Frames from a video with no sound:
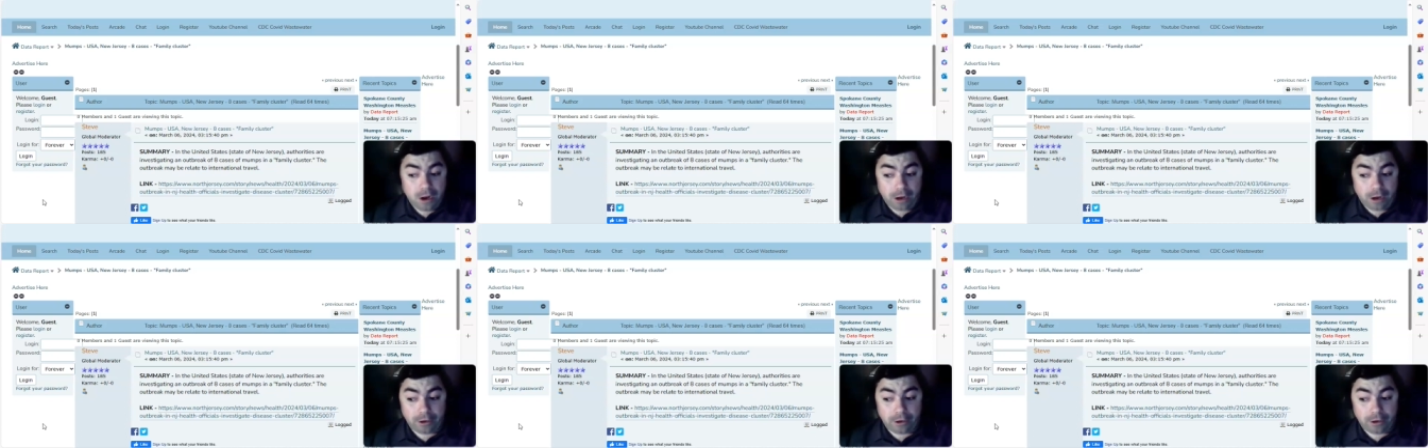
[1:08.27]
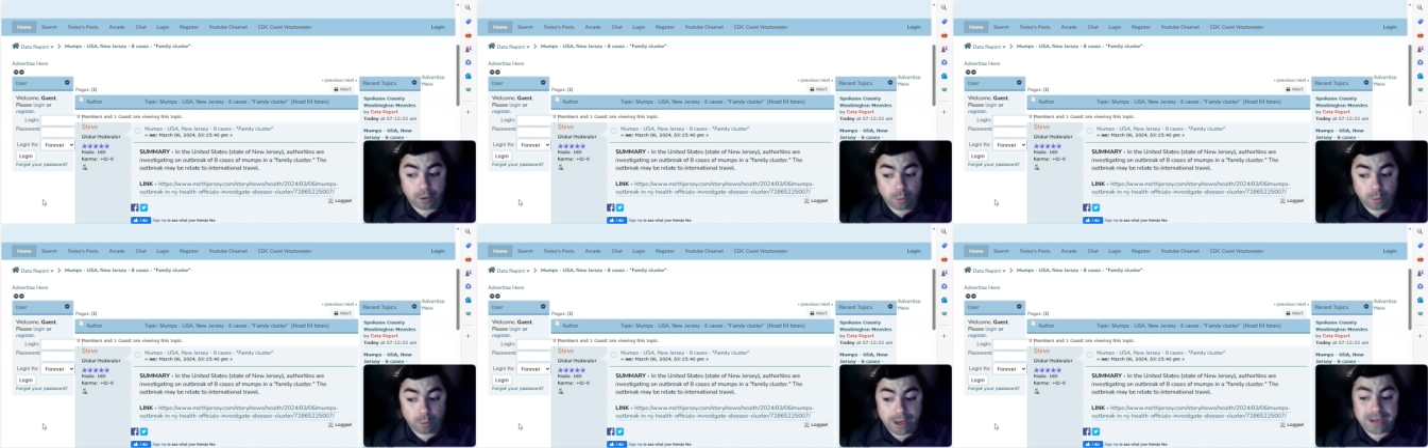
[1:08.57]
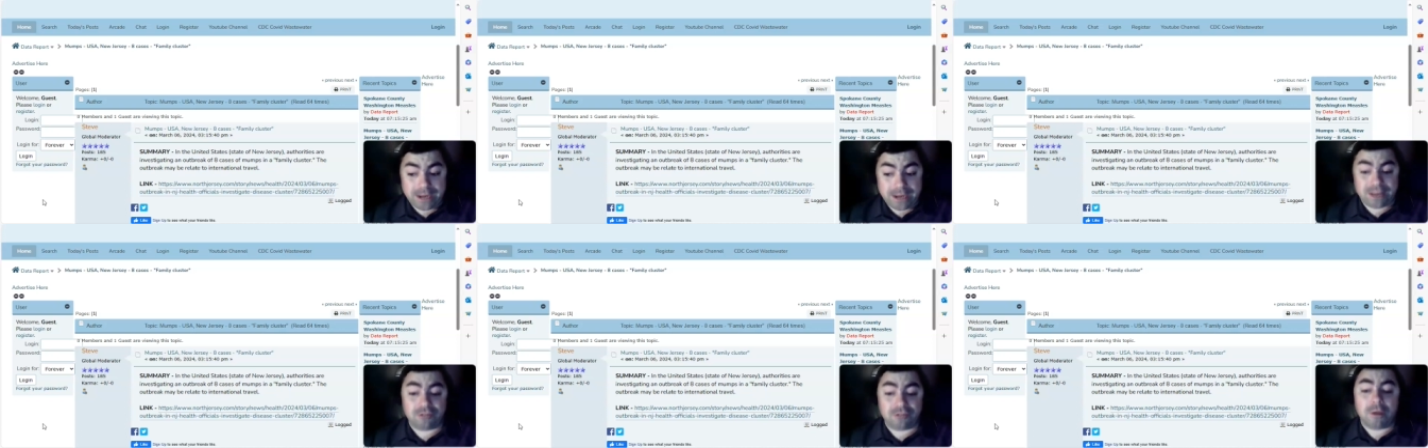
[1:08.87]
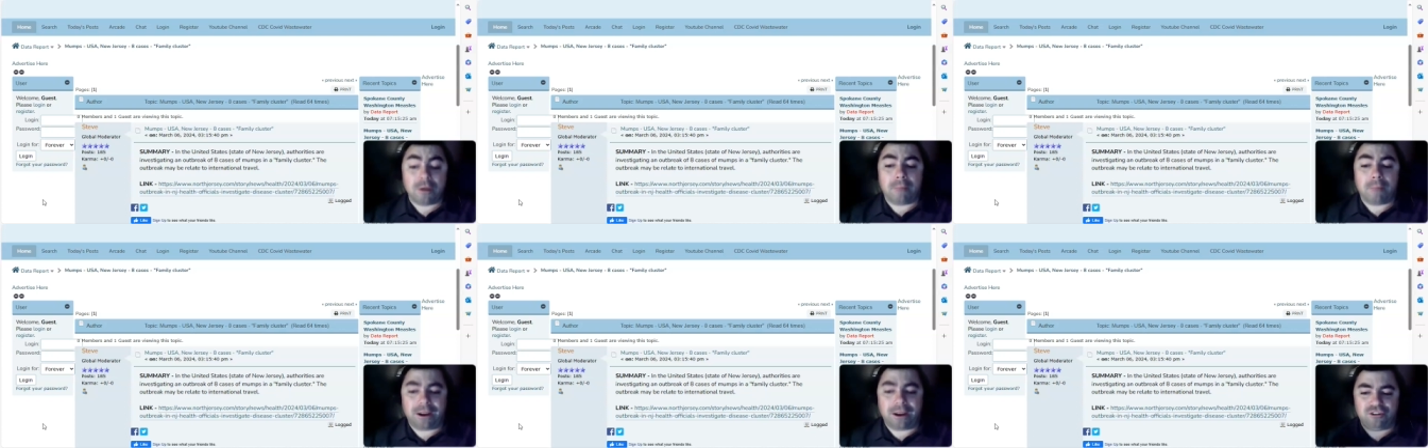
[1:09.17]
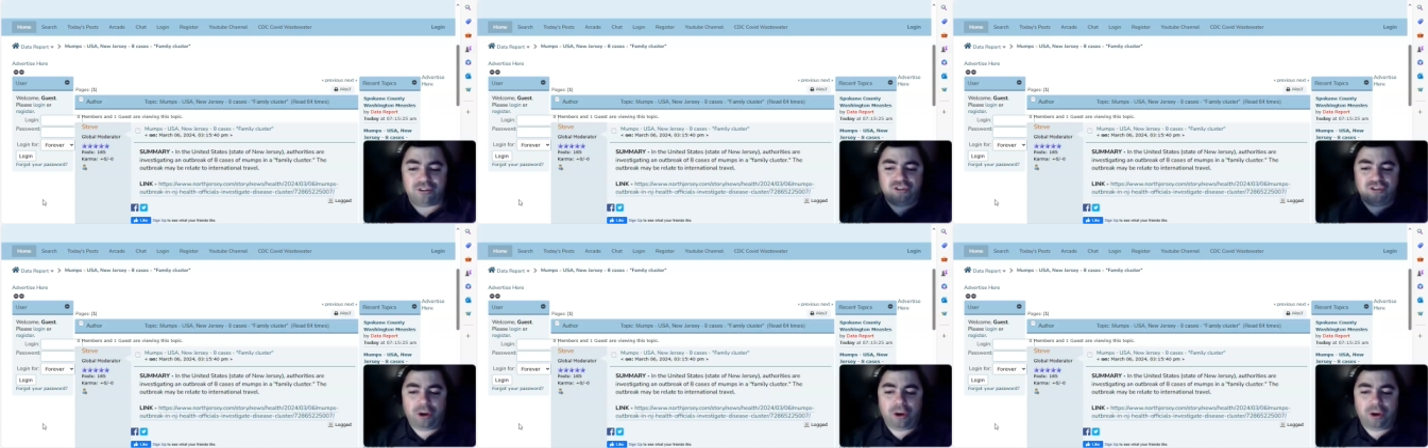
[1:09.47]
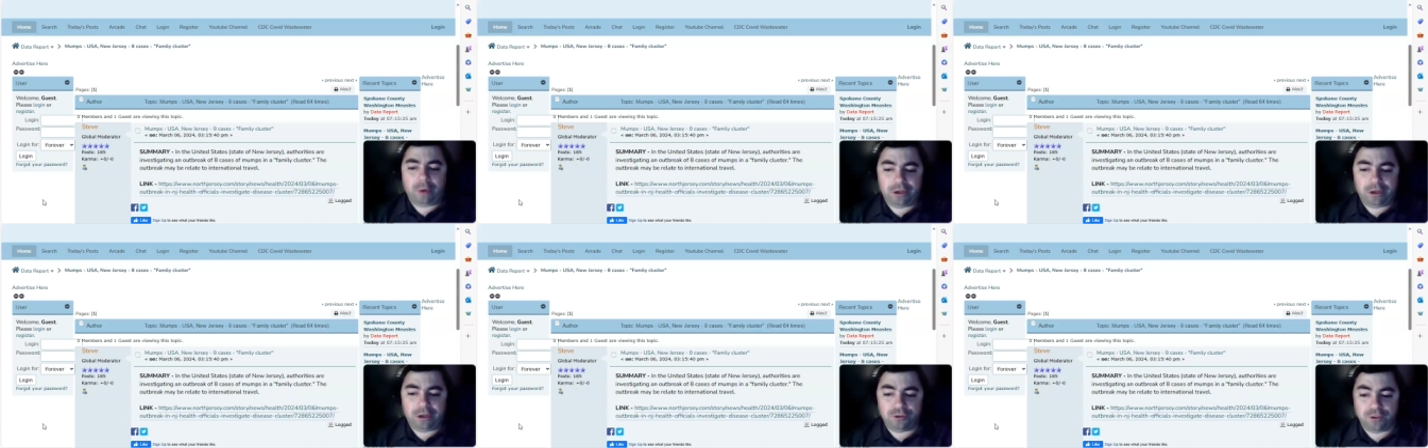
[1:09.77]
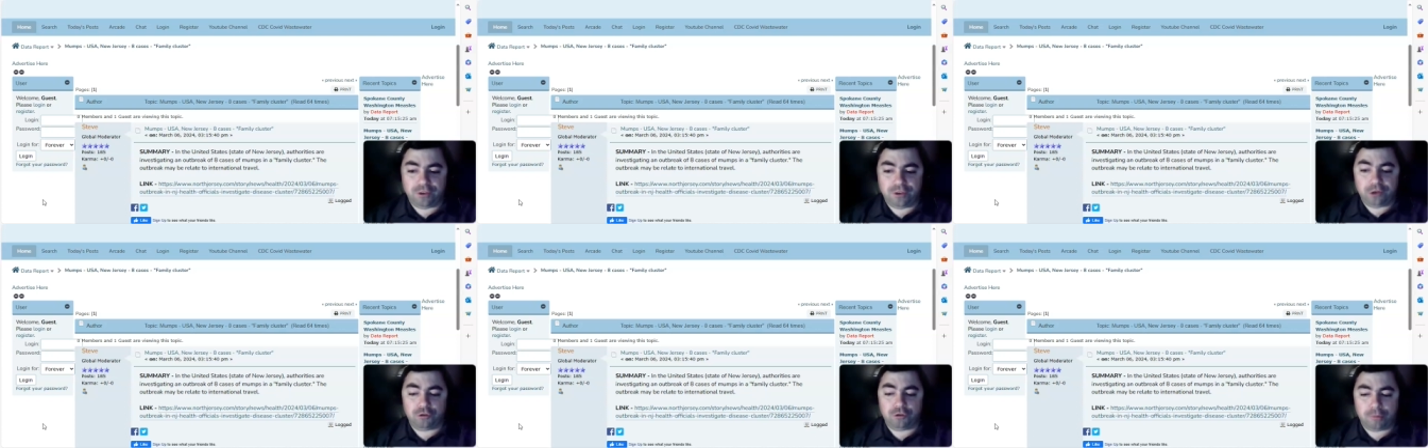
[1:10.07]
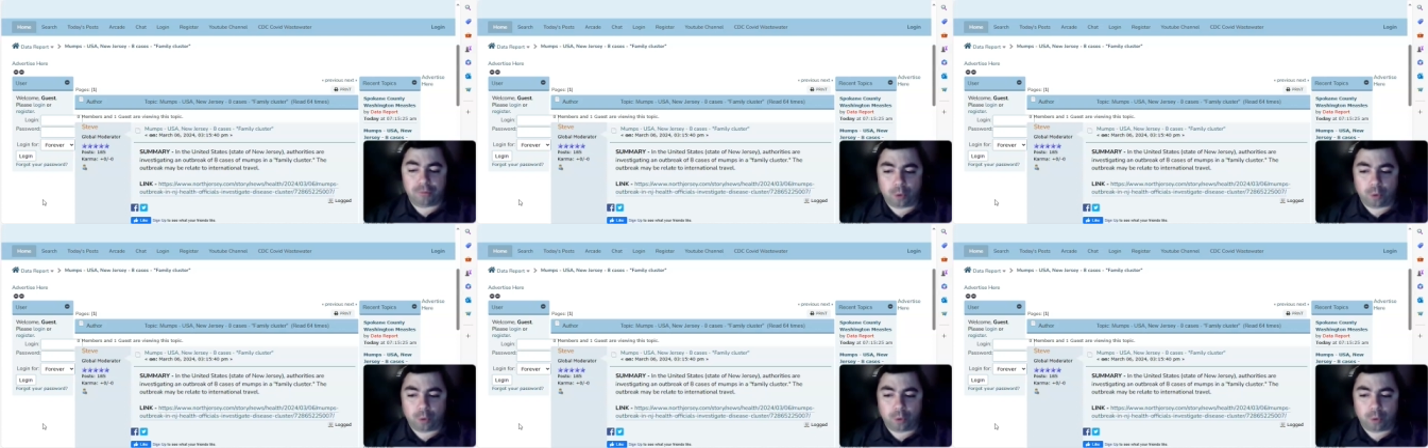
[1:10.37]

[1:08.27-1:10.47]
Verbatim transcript: Another way is by sharing these videos.